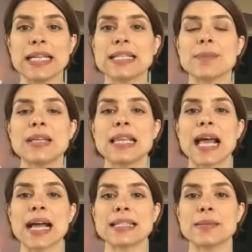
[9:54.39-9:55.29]
It's something that
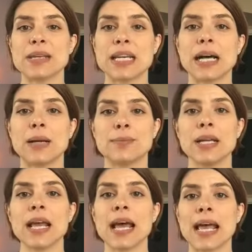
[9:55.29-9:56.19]
has to become
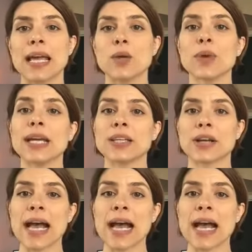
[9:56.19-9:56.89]
a regular